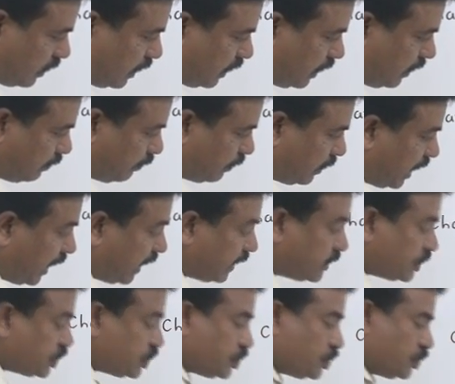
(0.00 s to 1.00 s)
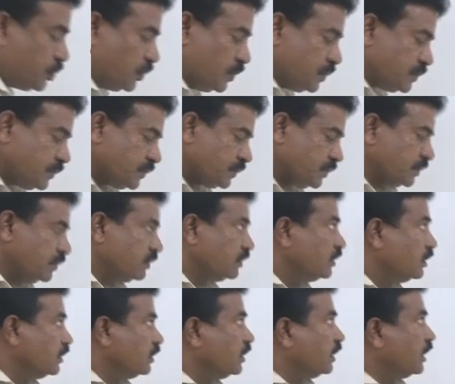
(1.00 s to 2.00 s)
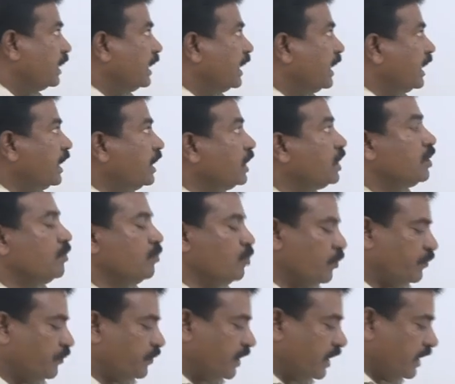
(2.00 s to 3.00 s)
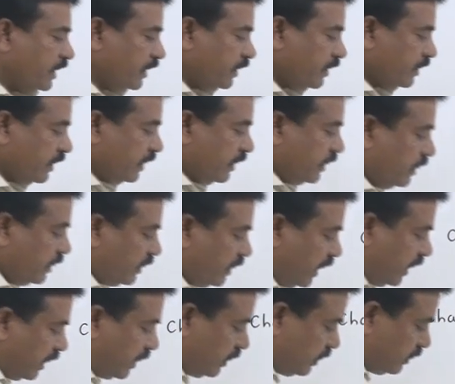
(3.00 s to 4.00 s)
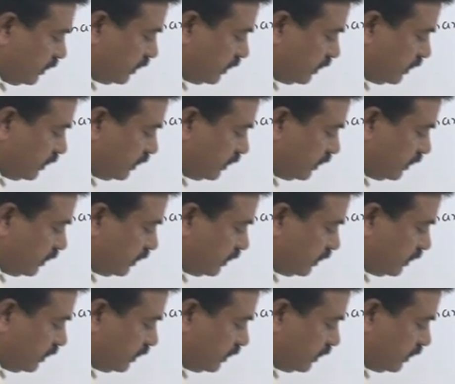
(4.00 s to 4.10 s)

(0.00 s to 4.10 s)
a plant shows a entomophily in that